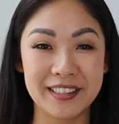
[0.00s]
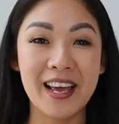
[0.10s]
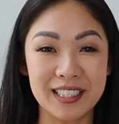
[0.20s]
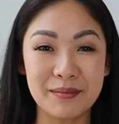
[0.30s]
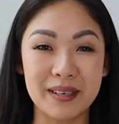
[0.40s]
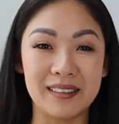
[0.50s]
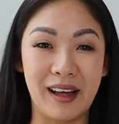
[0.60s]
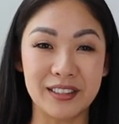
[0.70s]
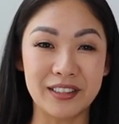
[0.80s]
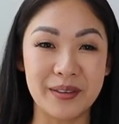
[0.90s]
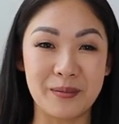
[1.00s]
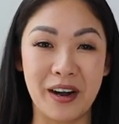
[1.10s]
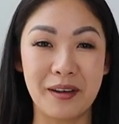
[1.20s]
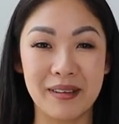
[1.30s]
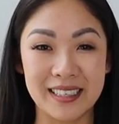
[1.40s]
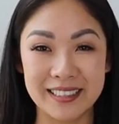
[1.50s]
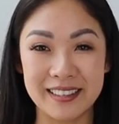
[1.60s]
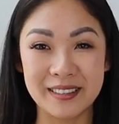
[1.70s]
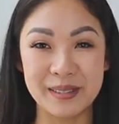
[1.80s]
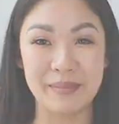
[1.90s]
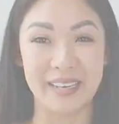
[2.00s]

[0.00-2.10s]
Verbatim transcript: such a bit larger than what I pictured it to